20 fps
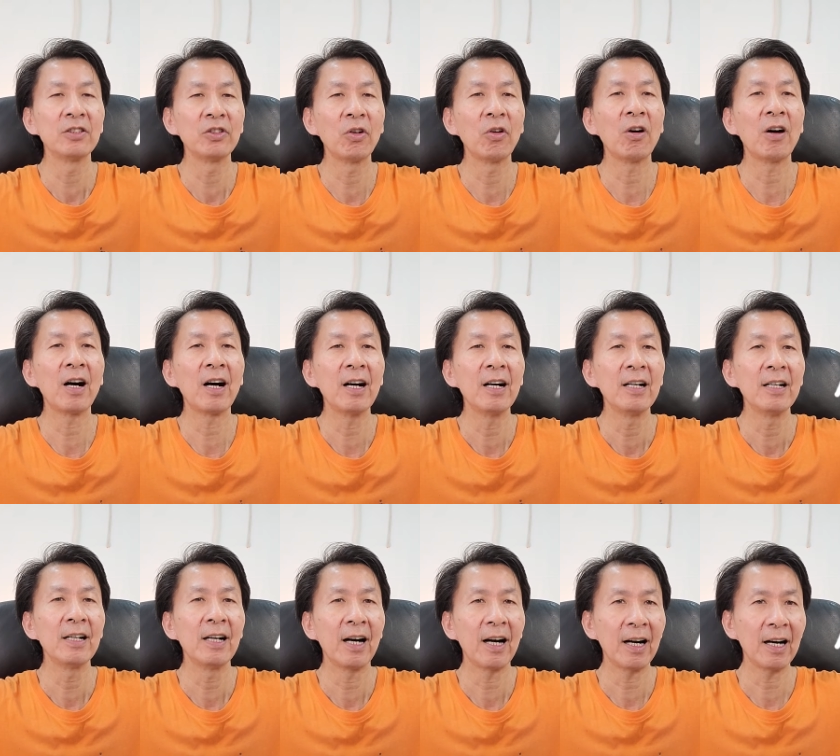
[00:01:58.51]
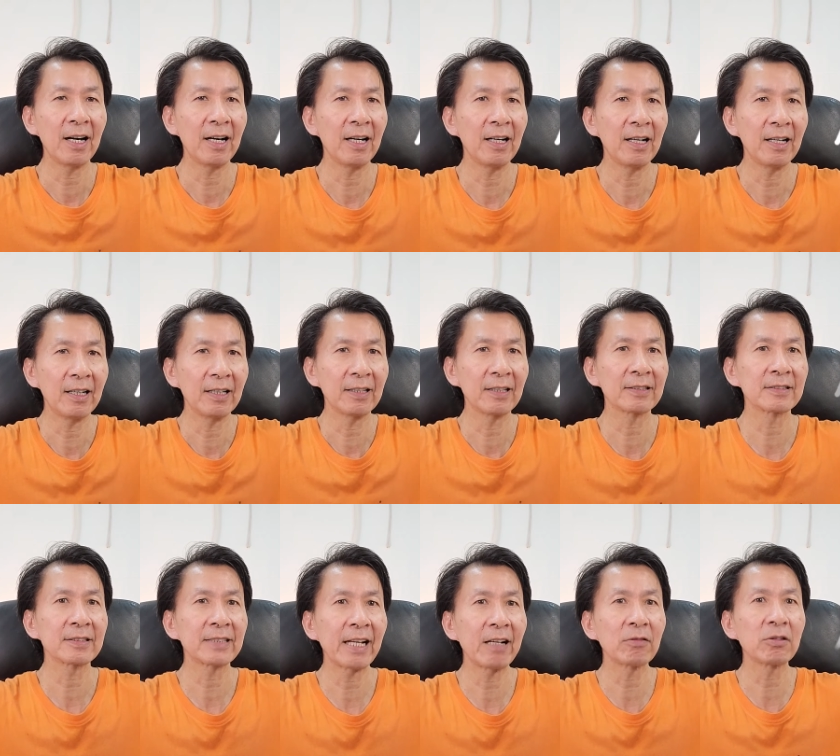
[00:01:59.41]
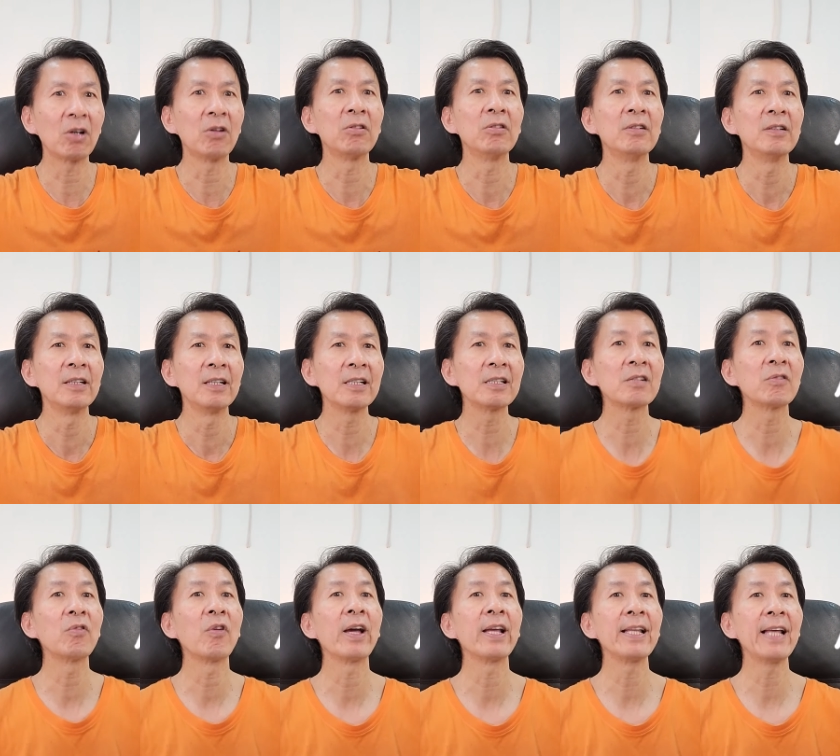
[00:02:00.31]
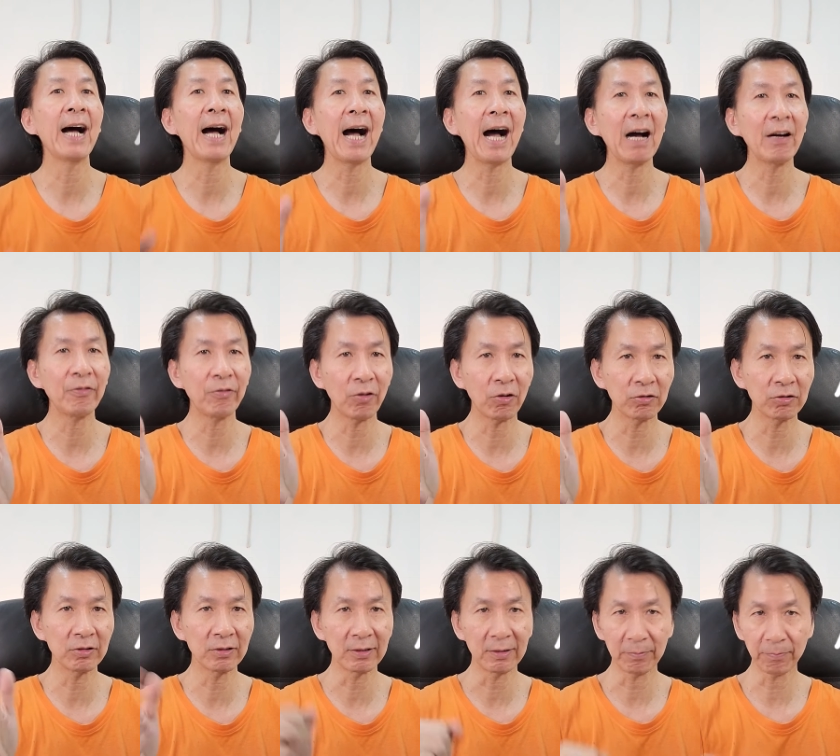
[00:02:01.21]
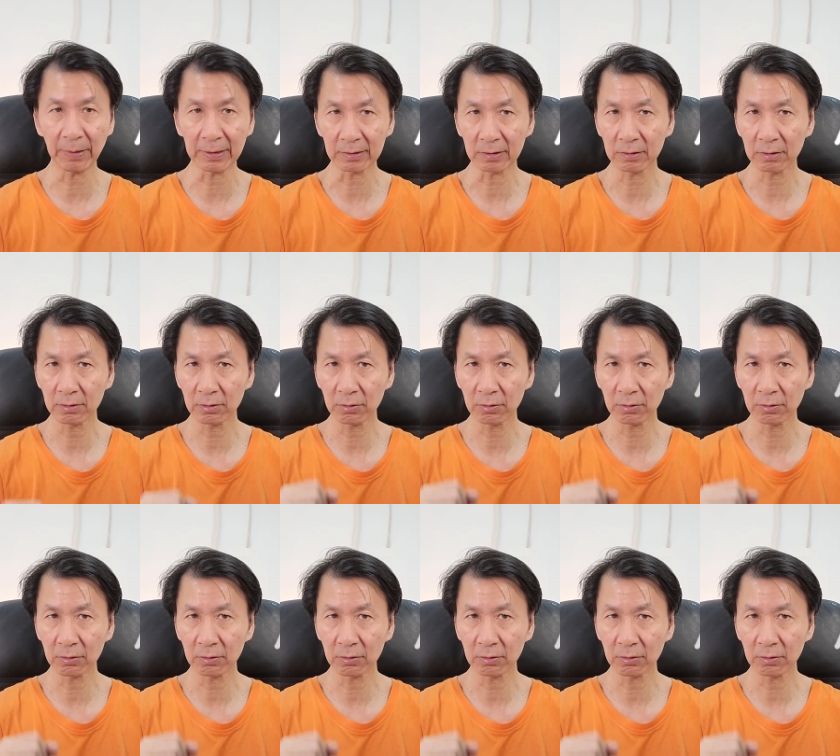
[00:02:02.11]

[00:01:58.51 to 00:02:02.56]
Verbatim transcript: your uh, Delta is really hard for you, but